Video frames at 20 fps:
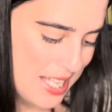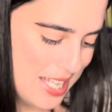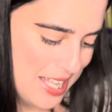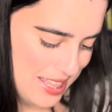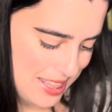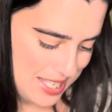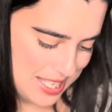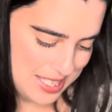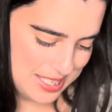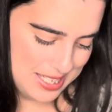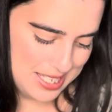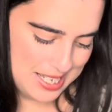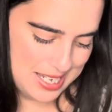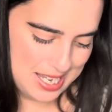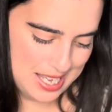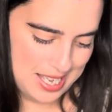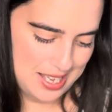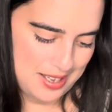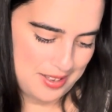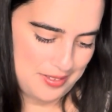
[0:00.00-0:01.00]
Then they
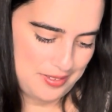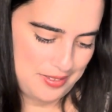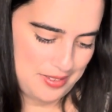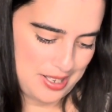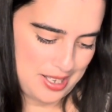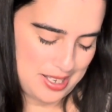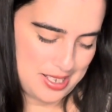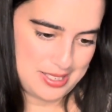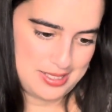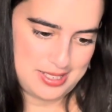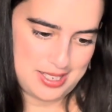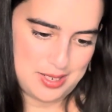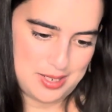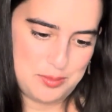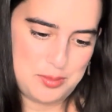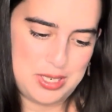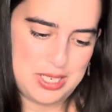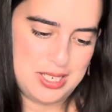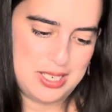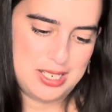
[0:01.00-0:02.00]
have uh, sent
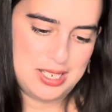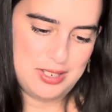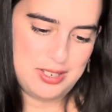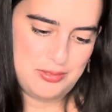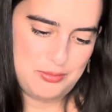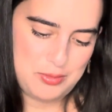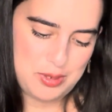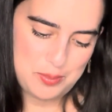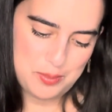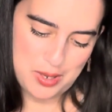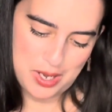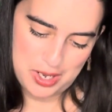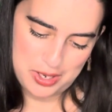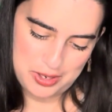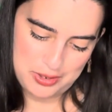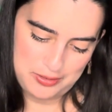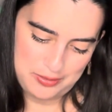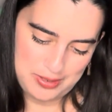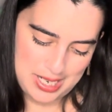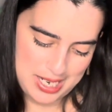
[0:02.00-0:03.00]
me Give Me
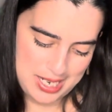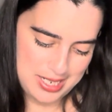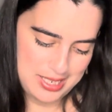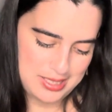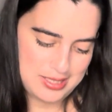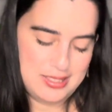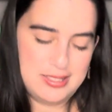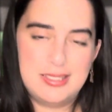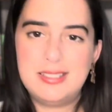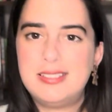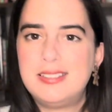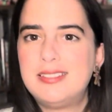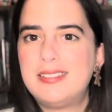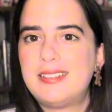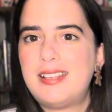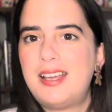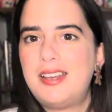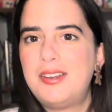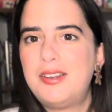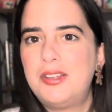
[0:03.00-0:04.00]
Butterflies. This is
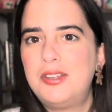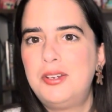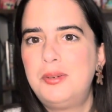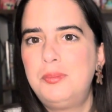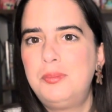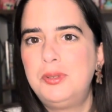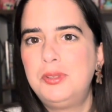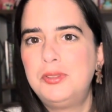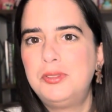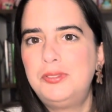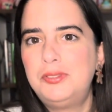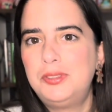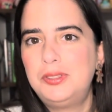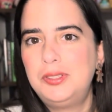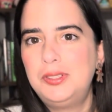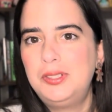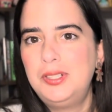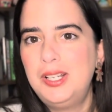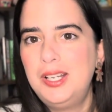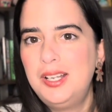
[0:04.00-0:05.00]
another
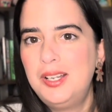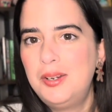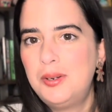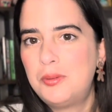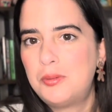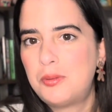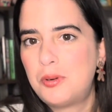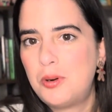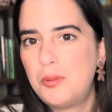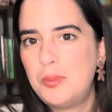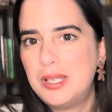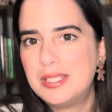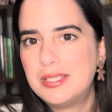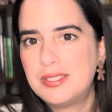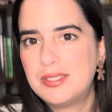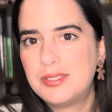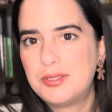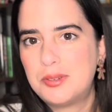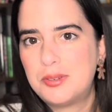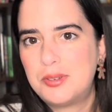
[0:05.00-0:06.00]
beautiful
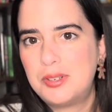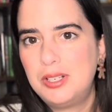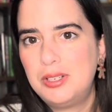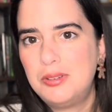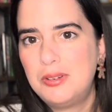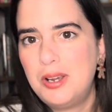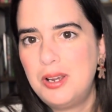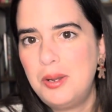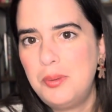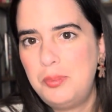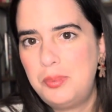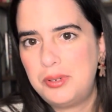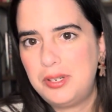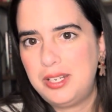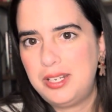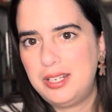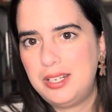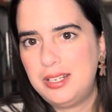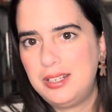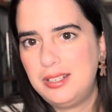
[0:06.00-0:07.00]
romance story. Look how
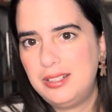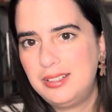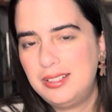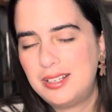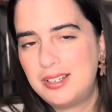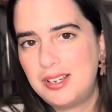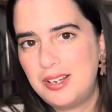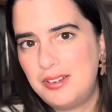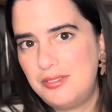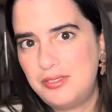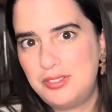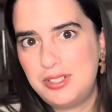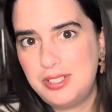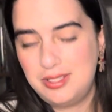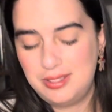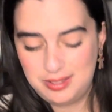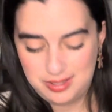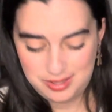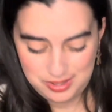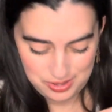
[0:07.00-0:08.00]
pretty the cover
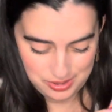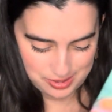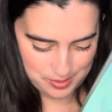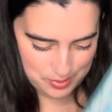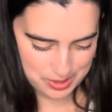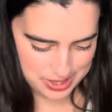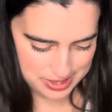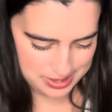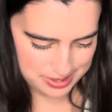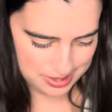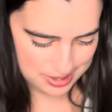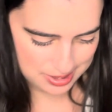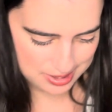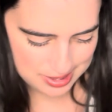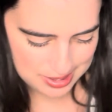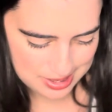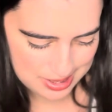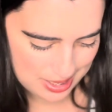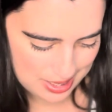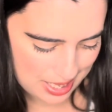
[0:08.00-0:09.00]
is. It's just amazing.
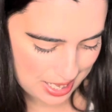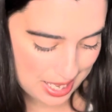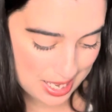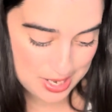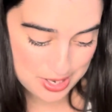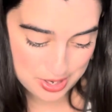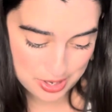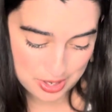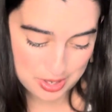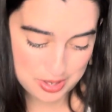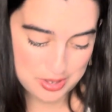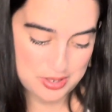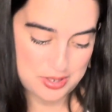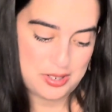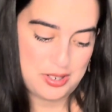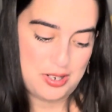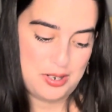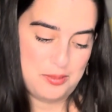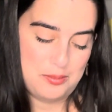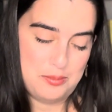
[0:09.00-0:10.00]

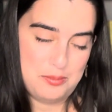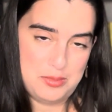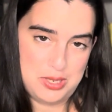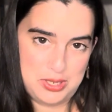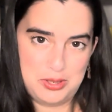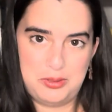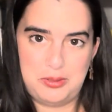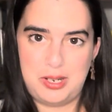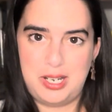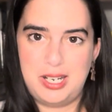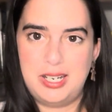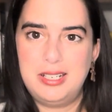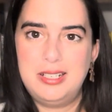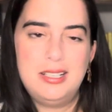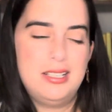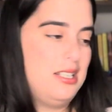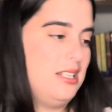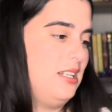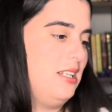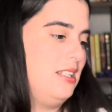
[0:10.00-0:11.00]
Another middle grade.
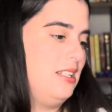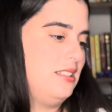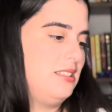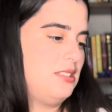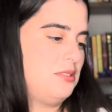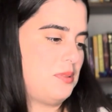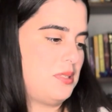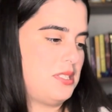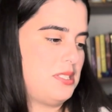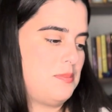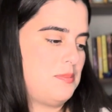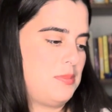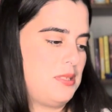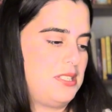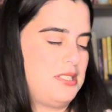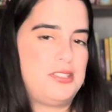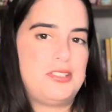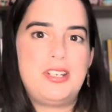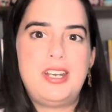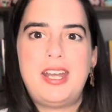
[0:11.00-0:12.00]
This one is
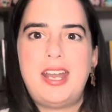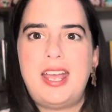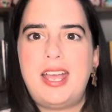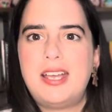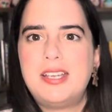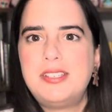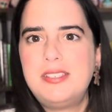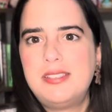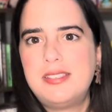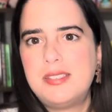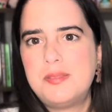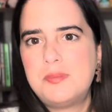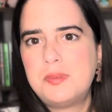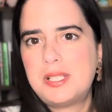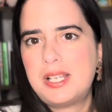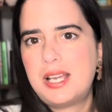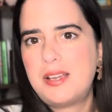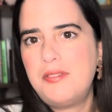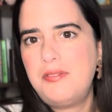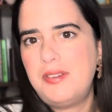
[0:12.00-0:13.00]
Splinter and Ash. It seems
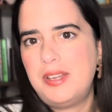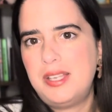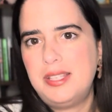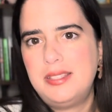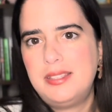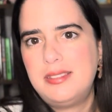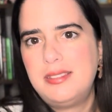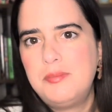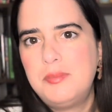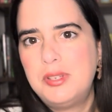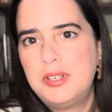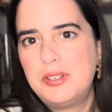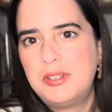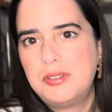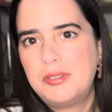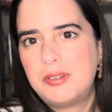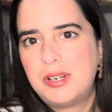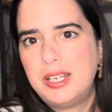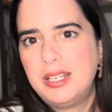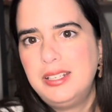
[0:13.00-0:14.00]
like a fantasy middle
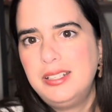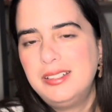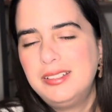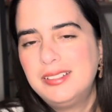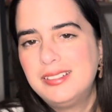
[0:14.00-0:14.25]
grade.